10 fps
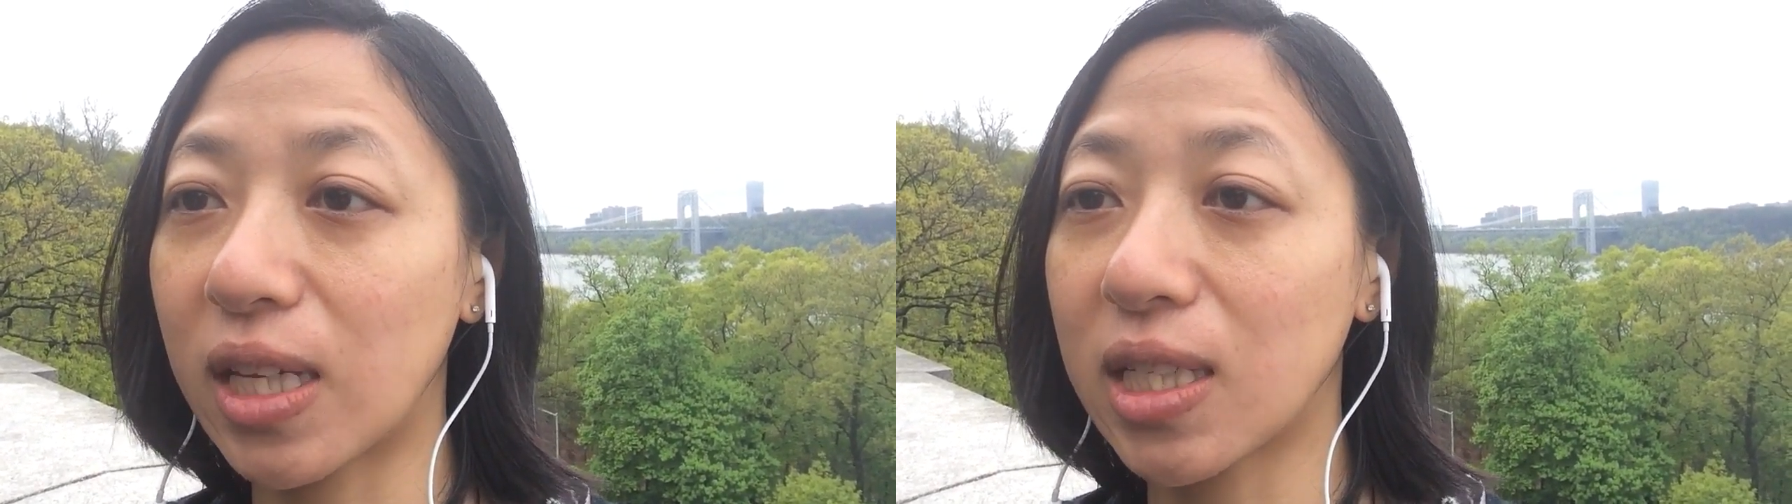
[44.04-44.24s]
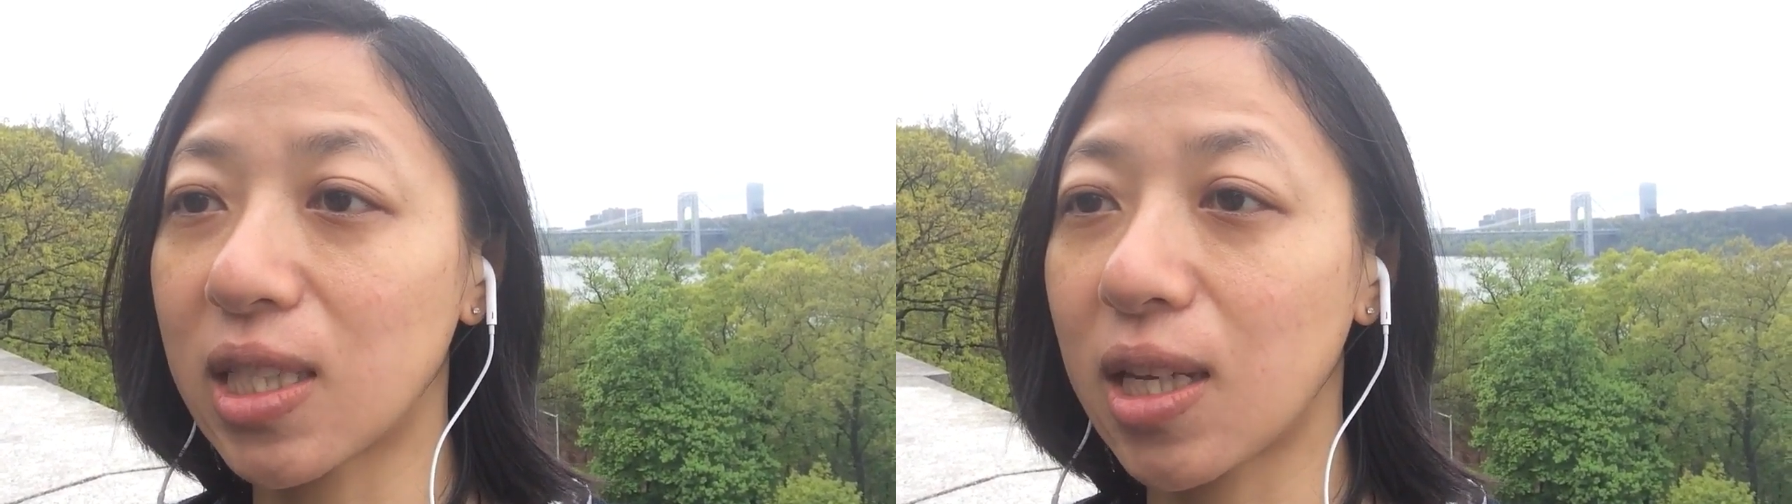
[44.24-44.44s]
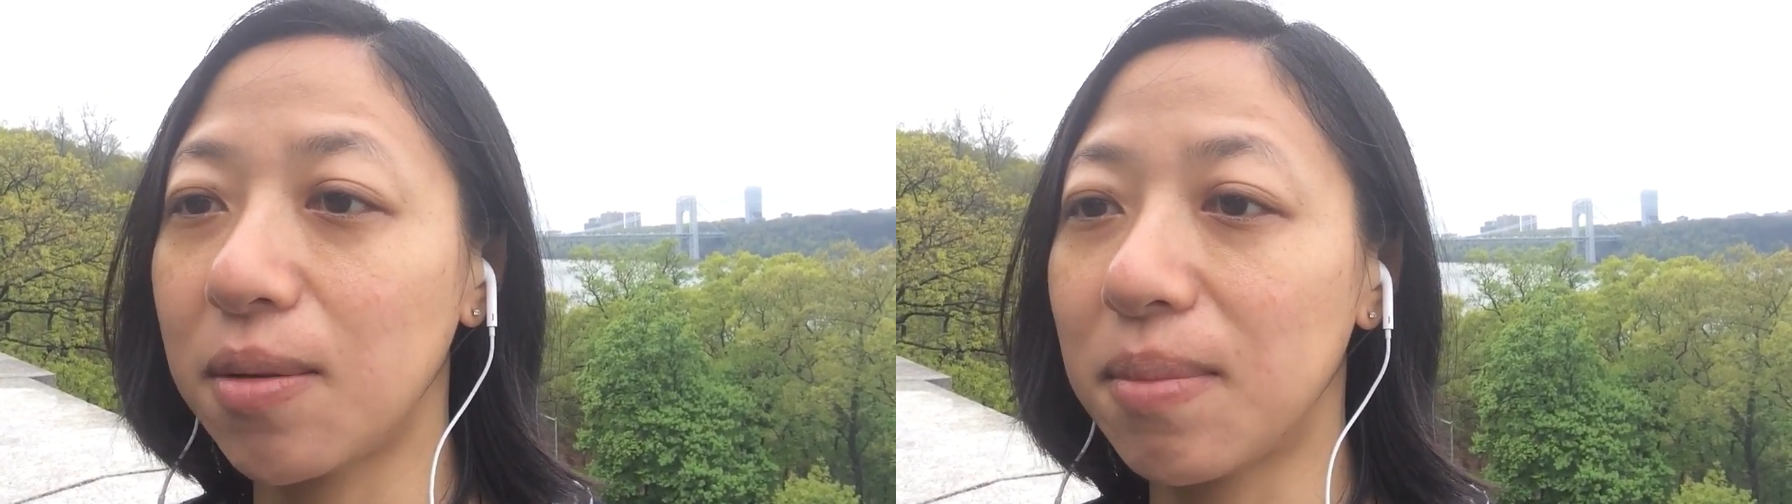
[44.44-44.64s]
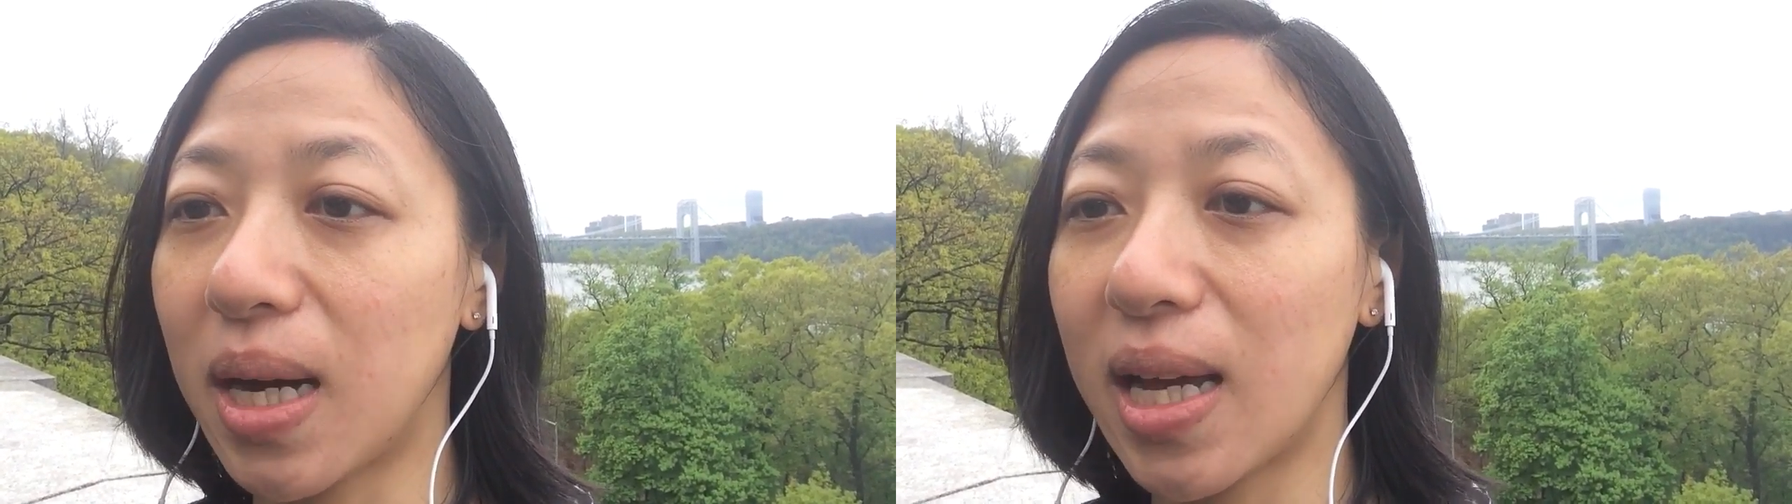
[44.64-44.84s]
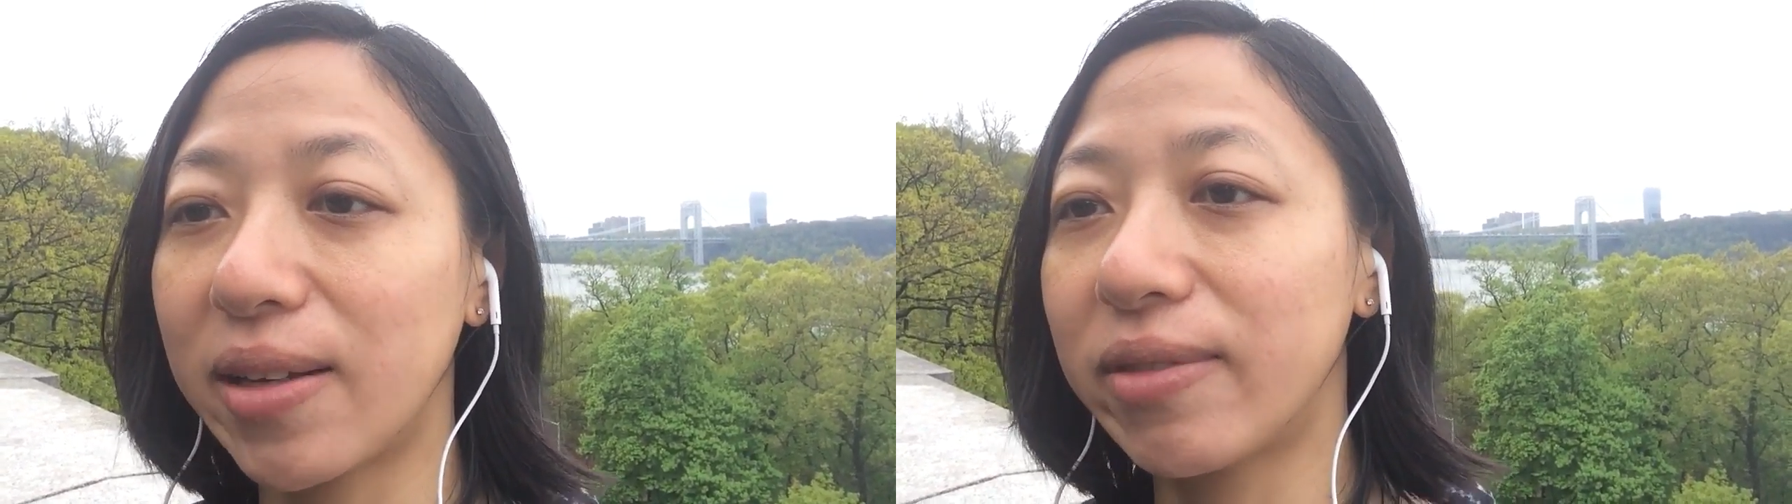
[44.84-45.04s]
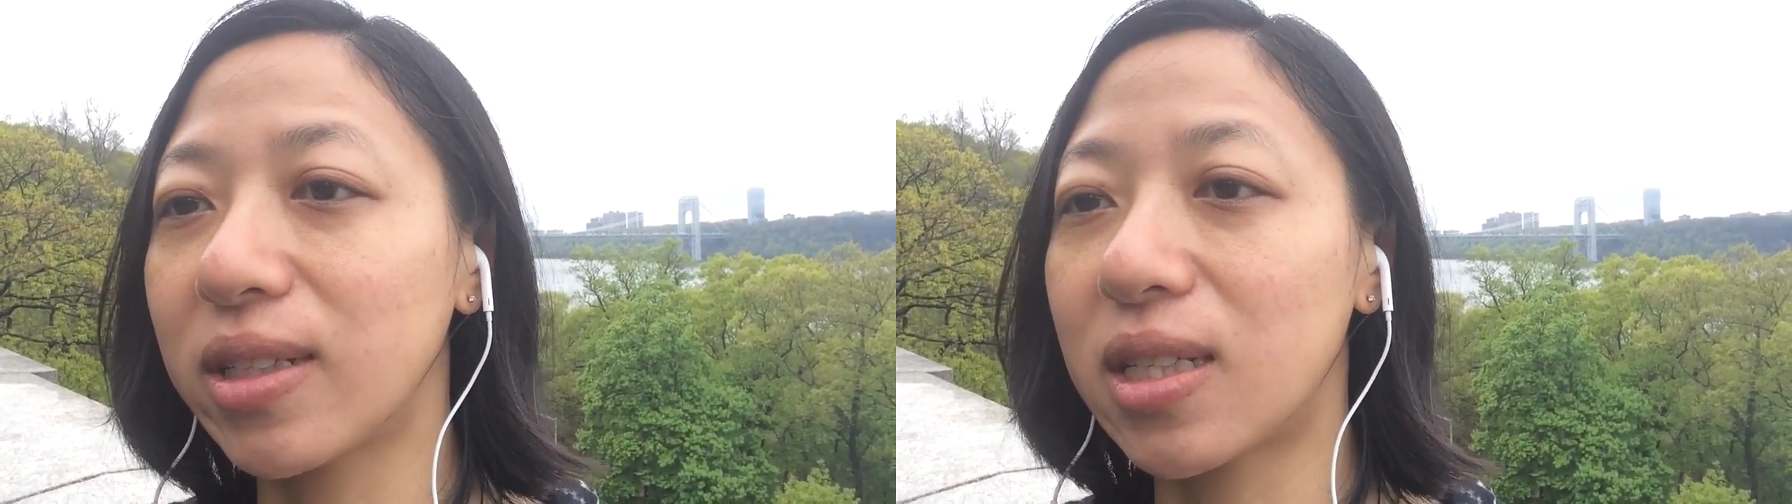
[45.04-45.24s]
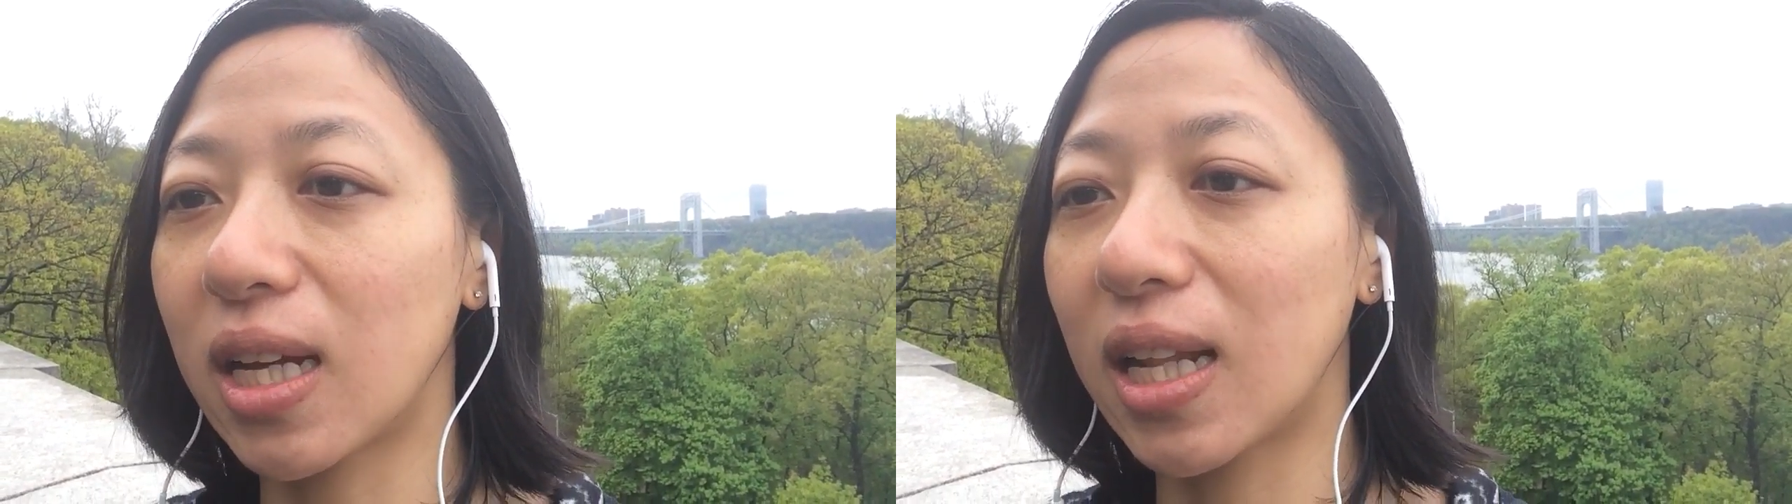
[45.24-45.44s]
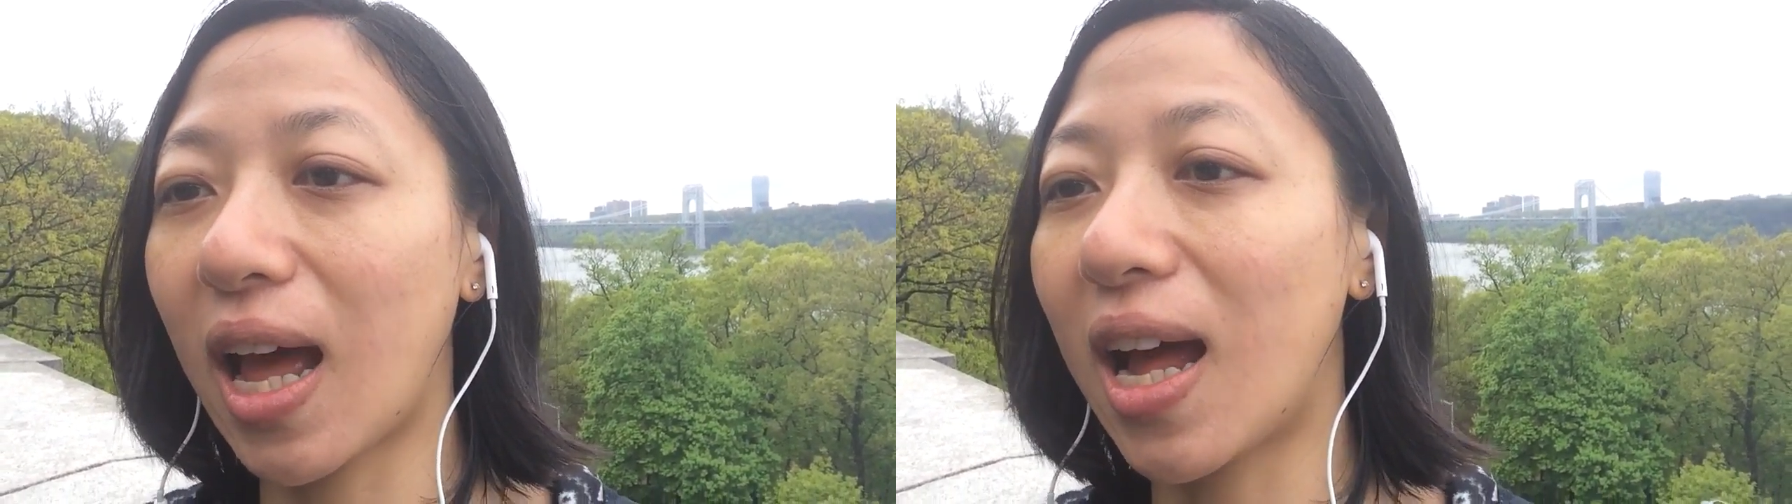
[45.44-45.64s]
things in my
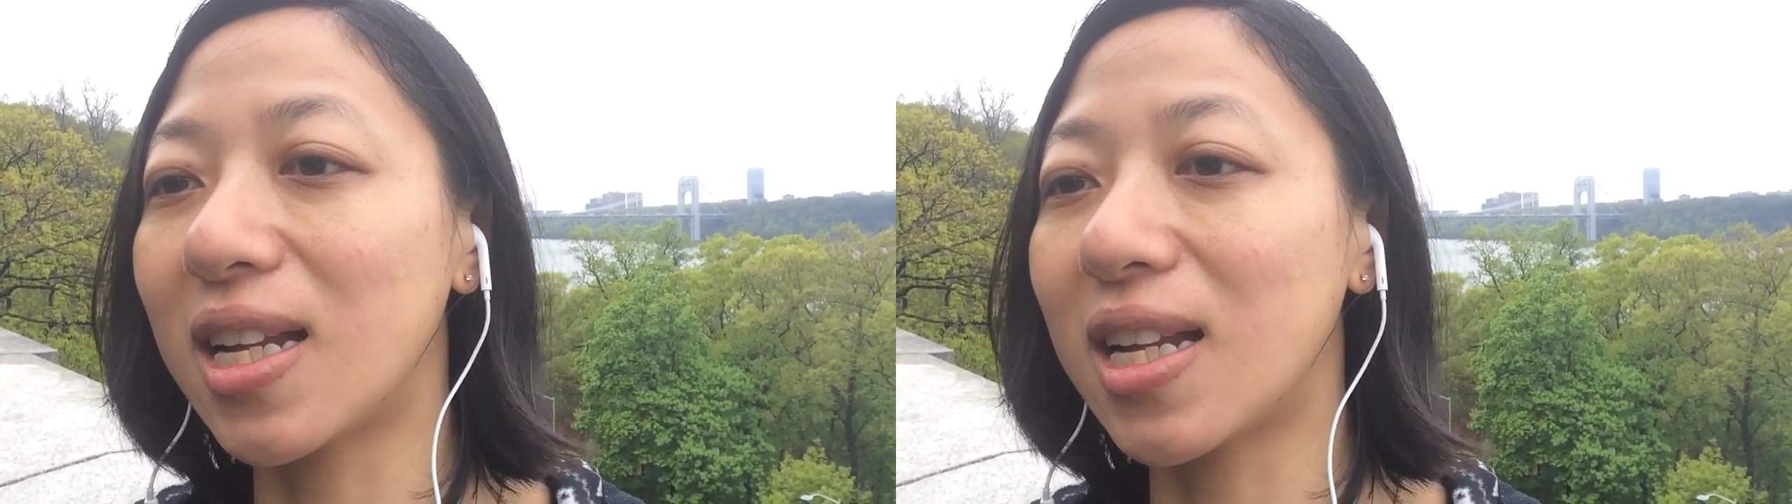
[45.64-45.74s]
everyday that I